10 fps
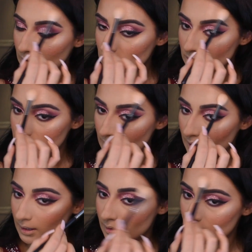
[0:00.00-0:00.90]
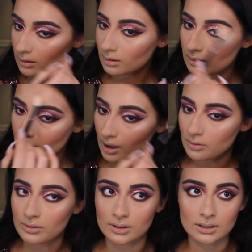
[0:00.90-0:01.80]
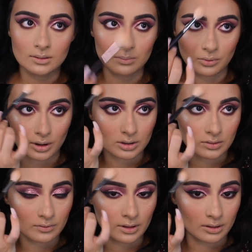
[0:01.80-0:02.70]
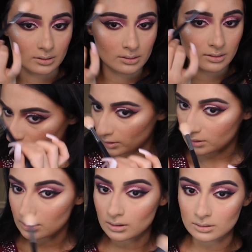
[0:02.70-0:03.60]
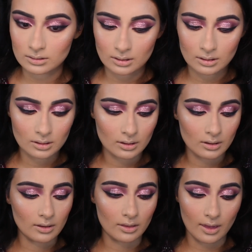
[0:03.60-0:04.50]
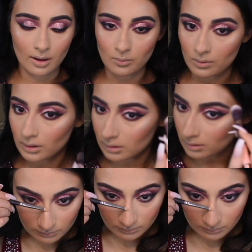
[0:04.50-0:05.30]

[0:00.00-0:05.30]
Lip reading: I just like how this brush feels versus that one.